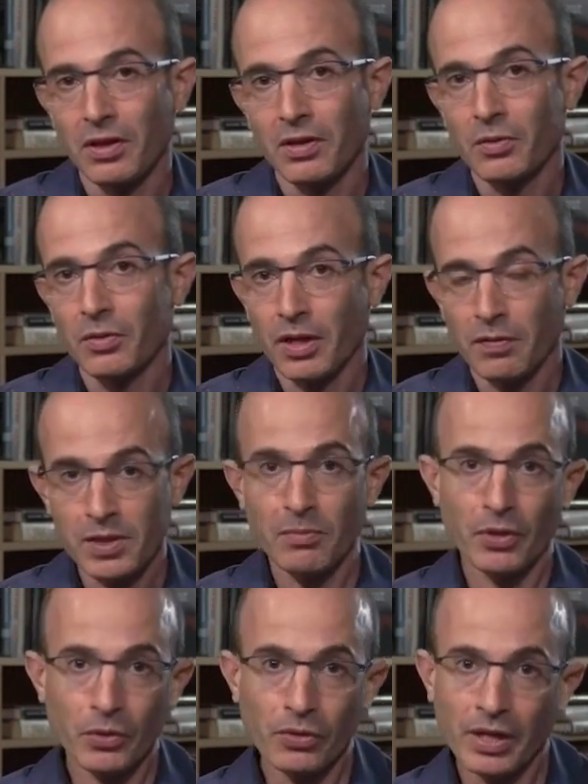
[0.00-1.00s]
to have some
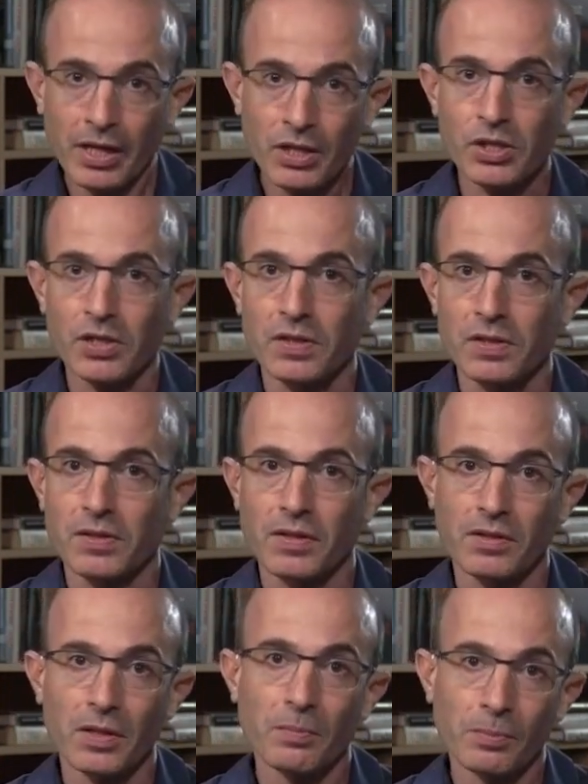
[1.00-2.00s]
regulations
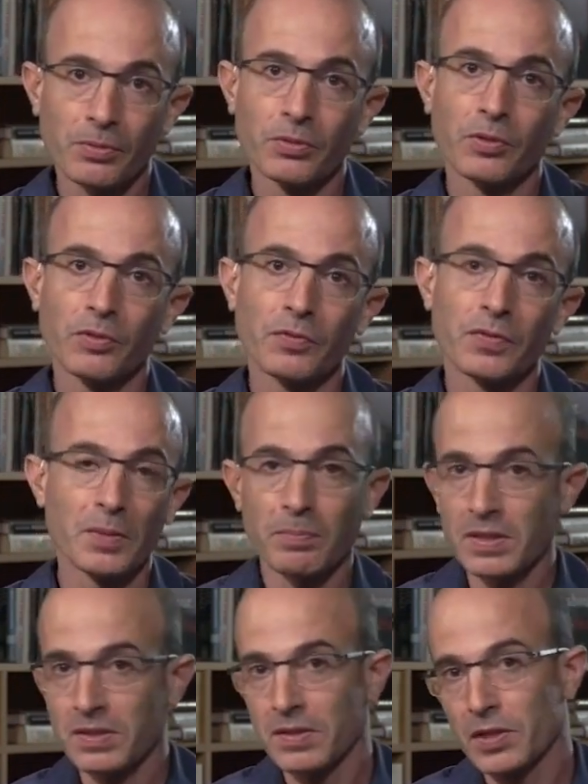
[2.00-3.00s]
that improve the
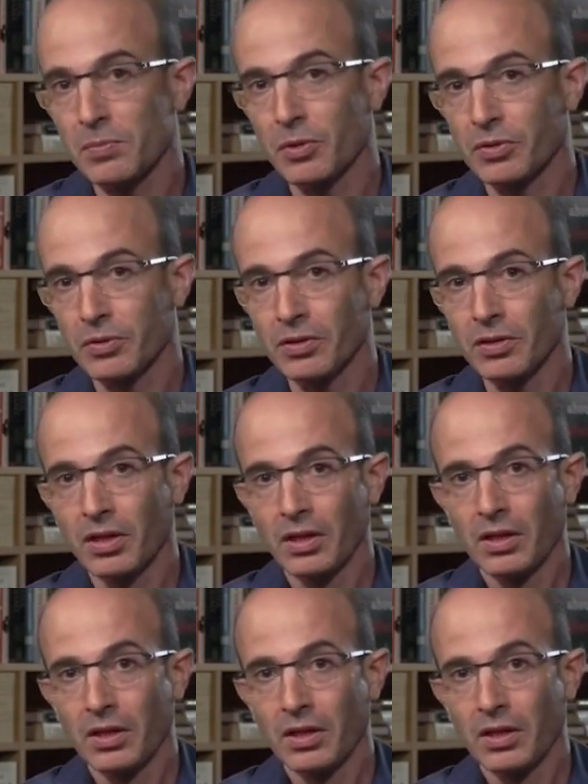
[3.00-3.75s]
business model